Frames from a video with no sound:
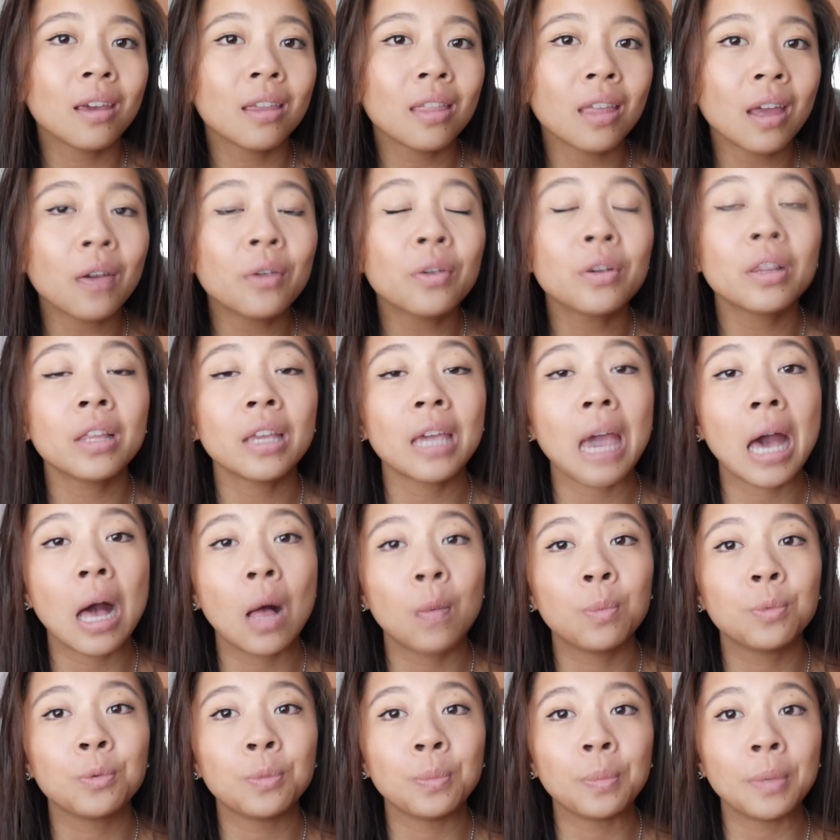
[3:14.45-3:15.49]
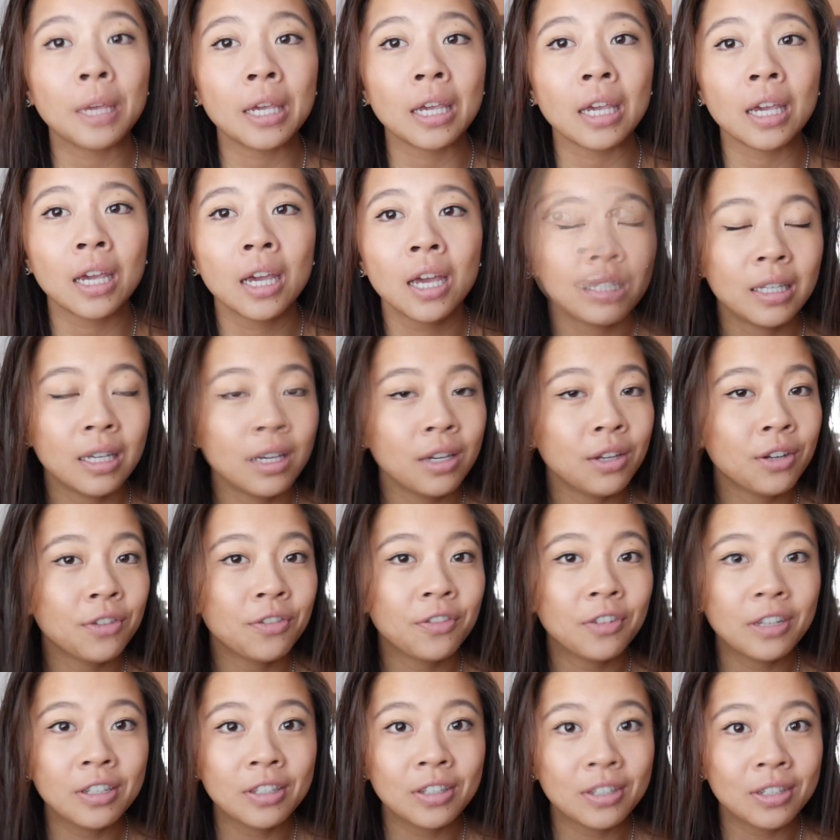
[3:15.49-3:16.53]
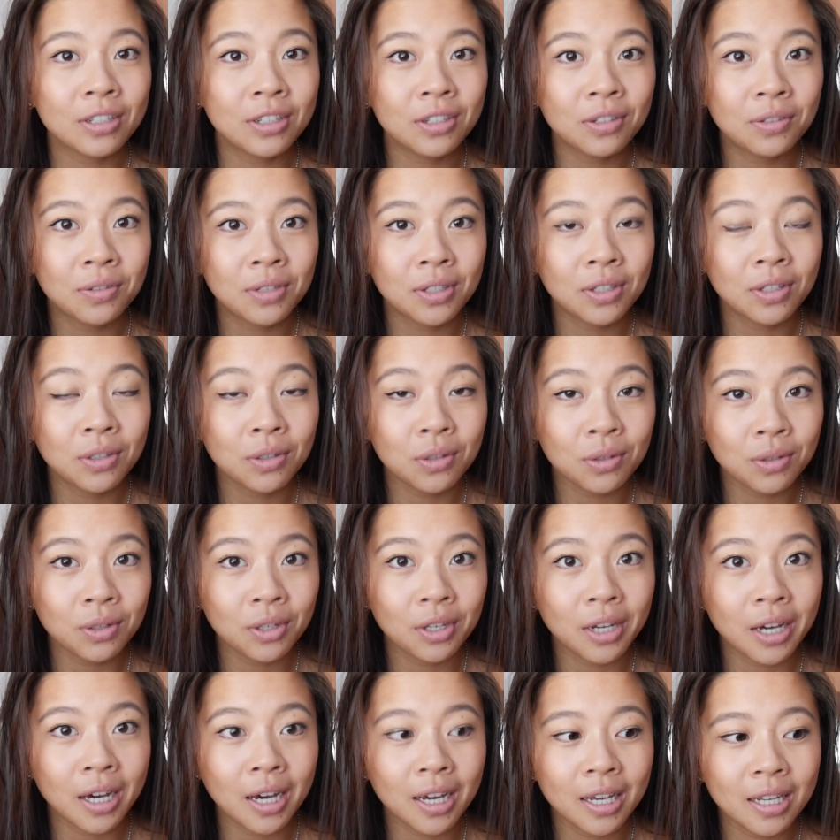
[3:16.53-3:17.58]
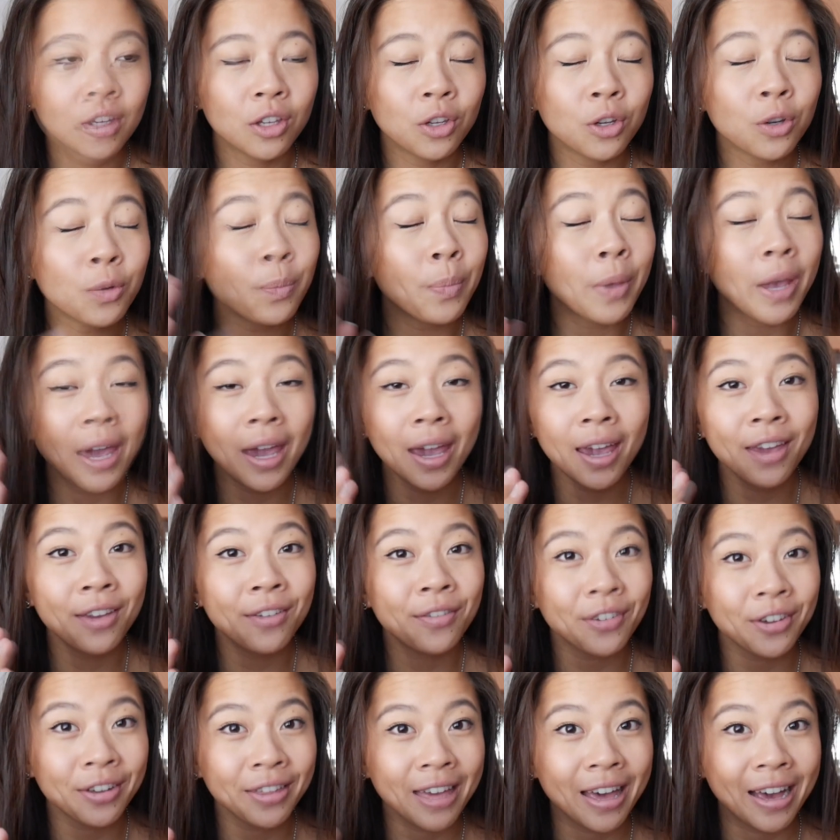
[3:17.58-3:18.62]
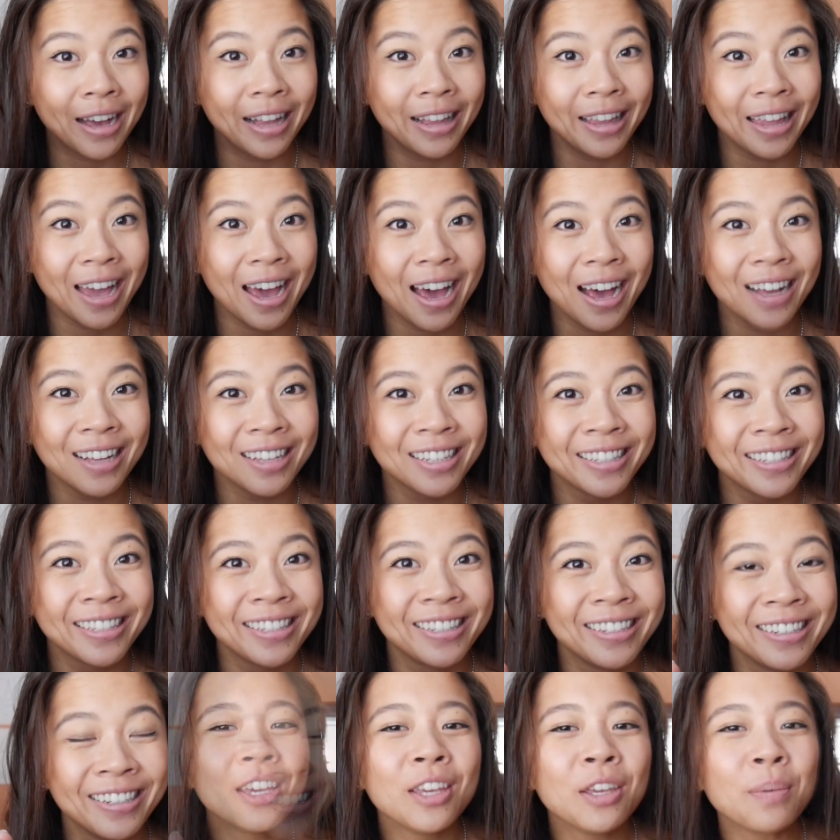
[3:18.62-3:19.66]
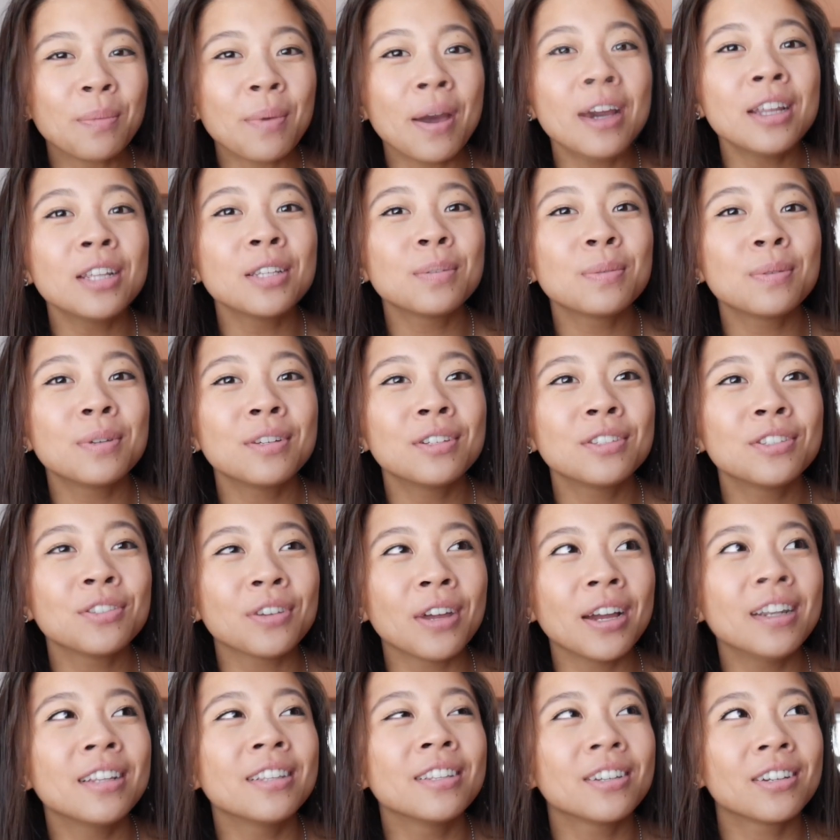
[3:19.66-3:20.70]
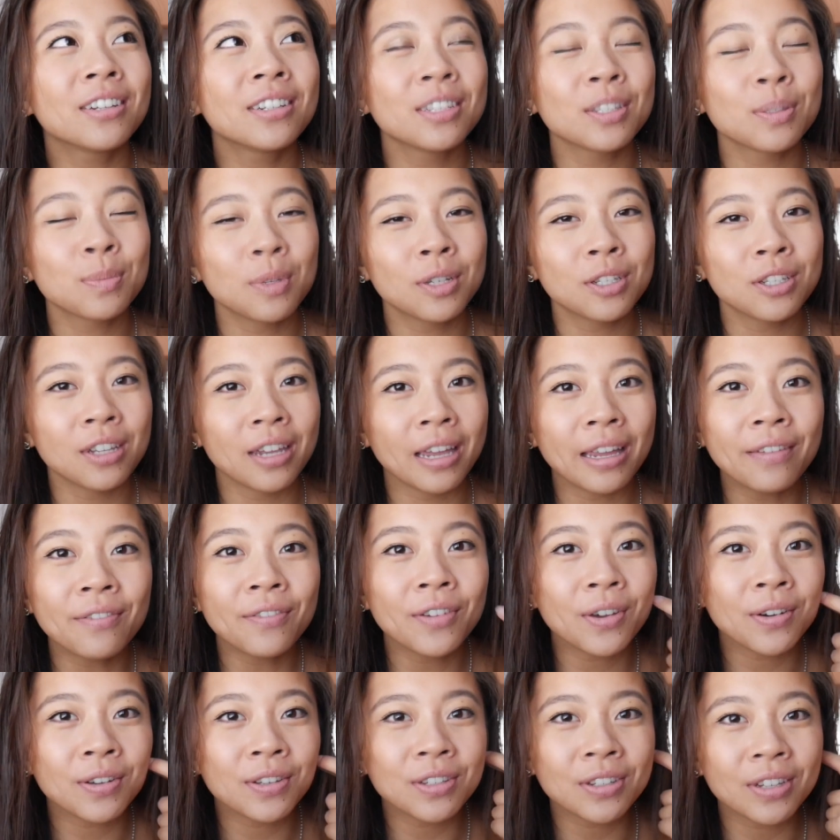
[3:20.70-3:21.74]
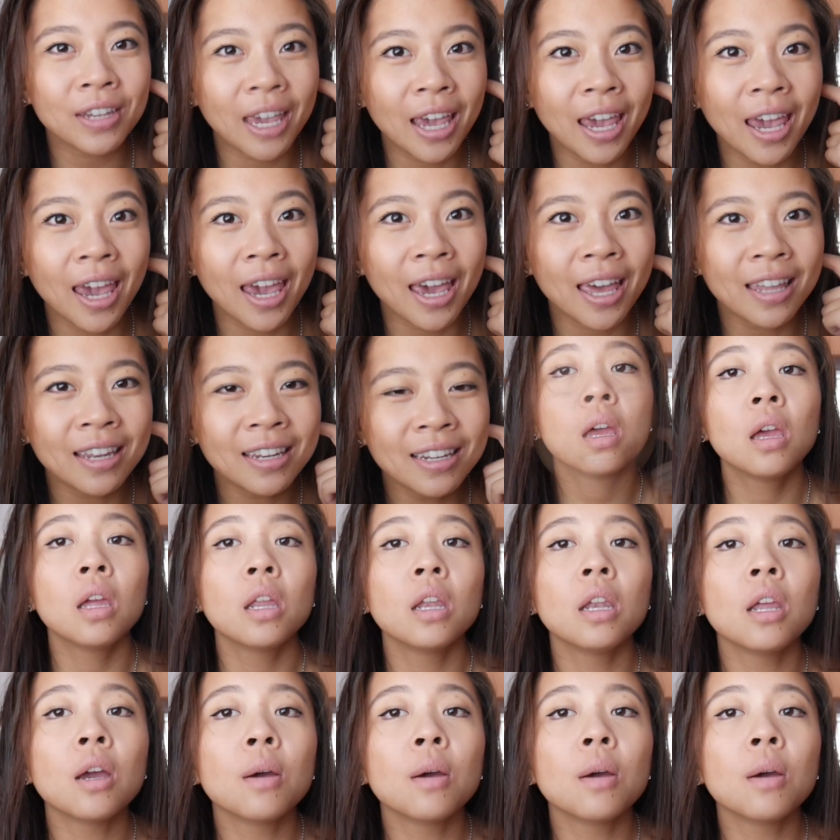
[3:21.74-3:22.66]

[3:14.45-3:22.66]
That really helped me. Get your friends to do it too, you guys. You're paying for that class. You might as well try to learn as much info as you can.